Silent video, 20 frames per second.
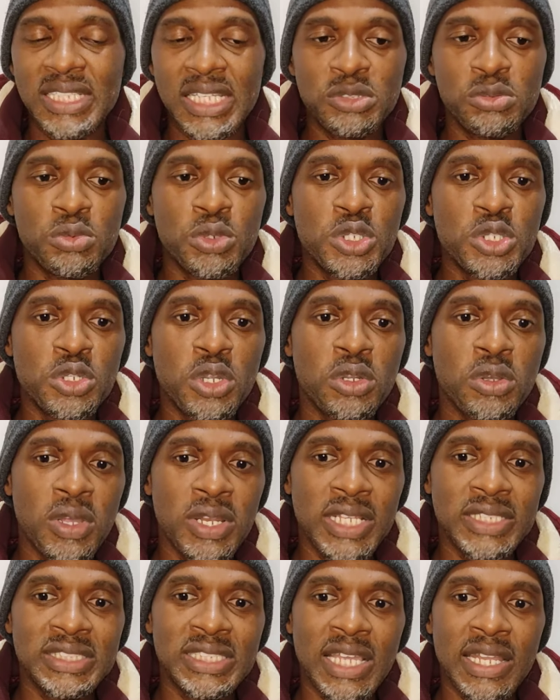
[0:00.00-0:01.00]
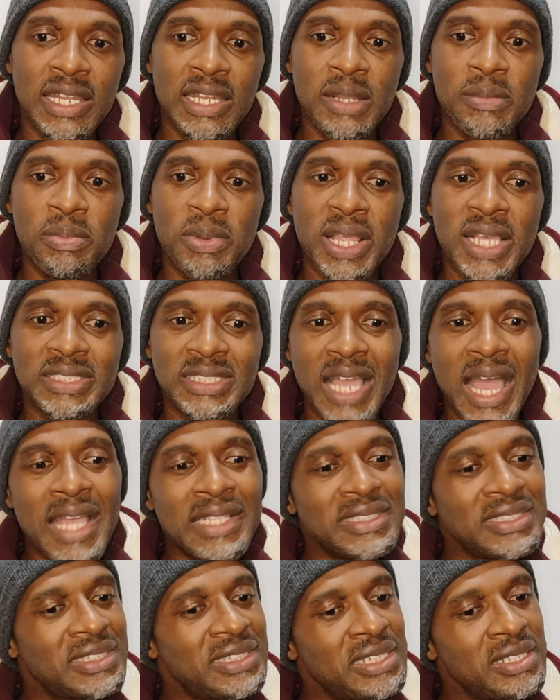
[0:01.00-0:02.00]
that we're not going to sign any players
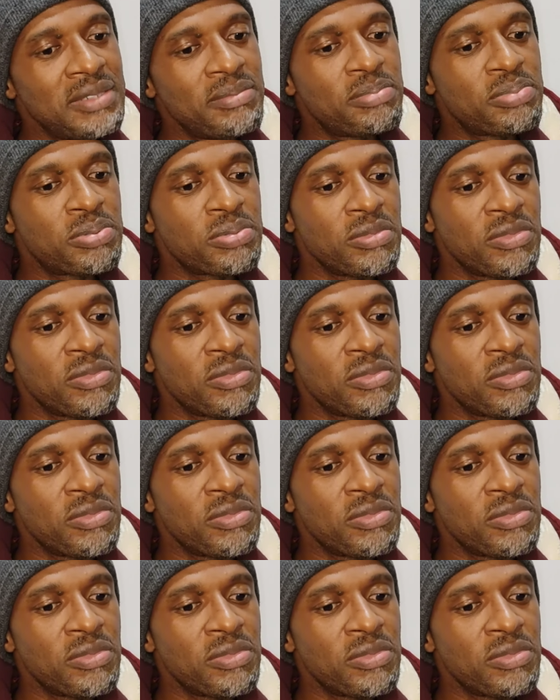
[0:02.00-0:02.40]
until